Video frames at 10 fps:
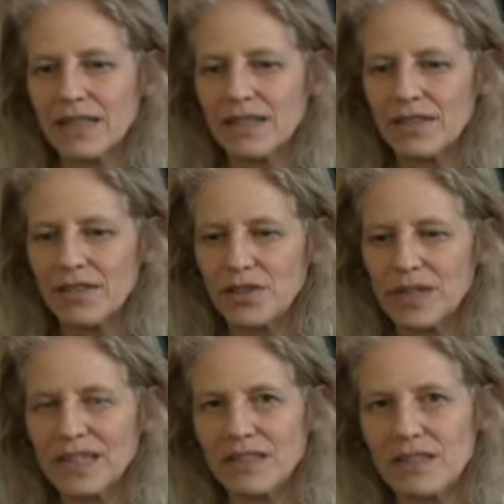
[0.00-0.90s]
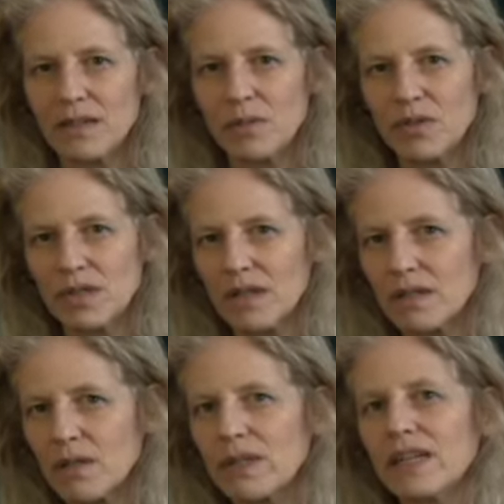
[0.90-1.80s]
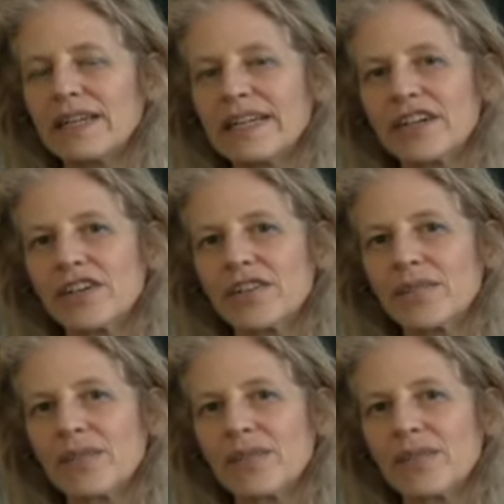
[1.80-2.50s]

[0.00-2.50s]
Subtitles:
the train is almost going on air.